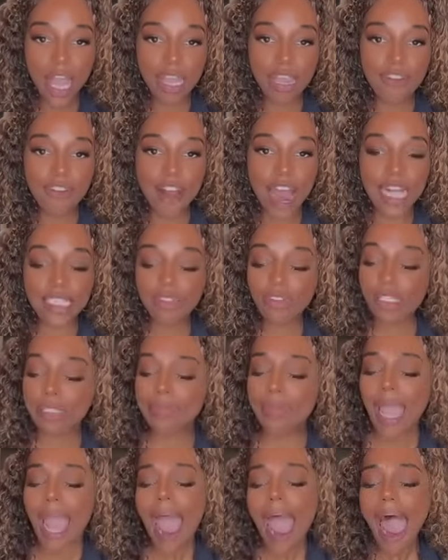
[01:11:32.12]
You like your fries
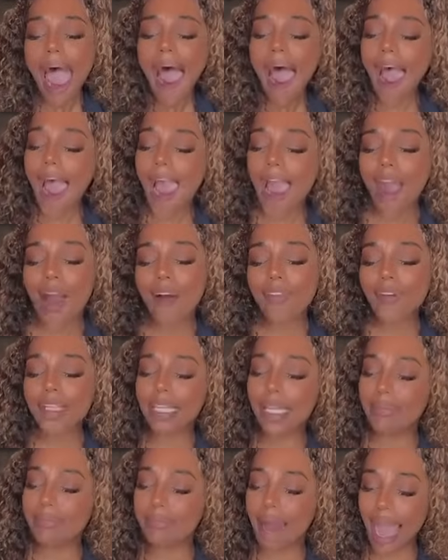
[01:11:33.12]
crispy? I
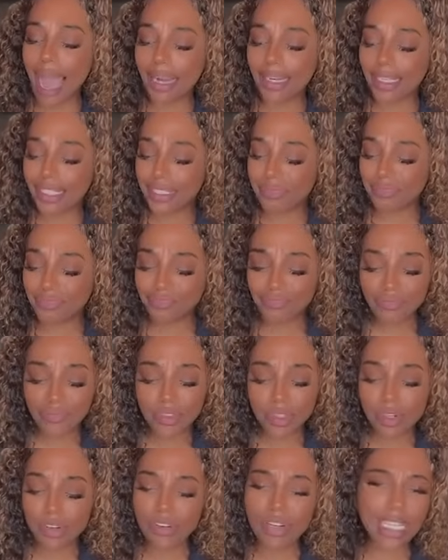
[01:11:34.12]
don't really mind it.
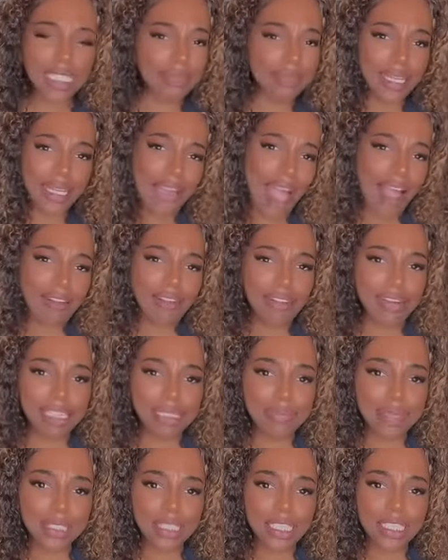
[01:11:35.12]
Crispy, not
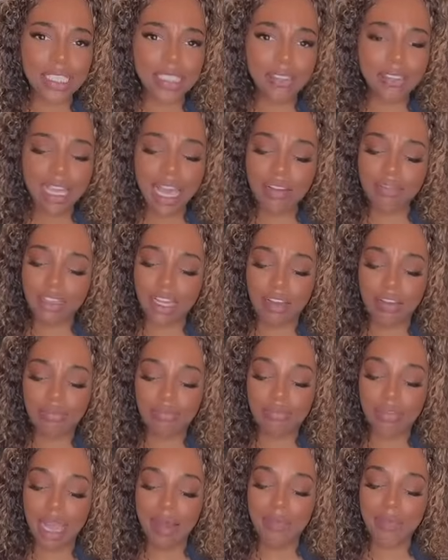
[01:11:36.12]
crispy. Just, I don't
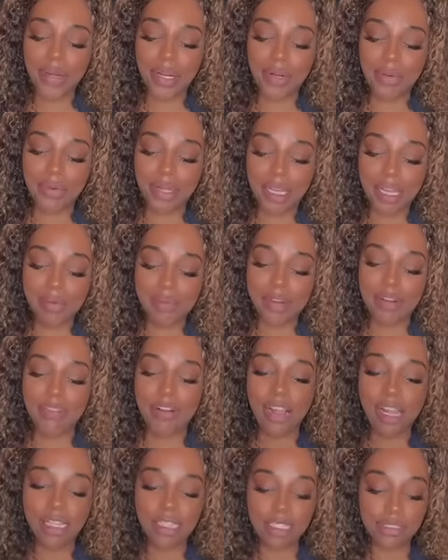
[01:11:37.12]
know. I'm weird when it comes
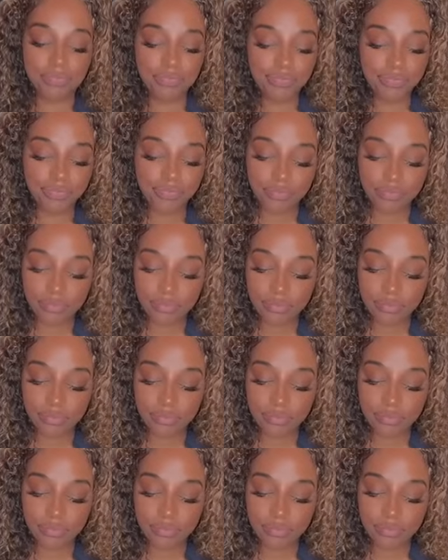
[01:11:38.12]
to fries.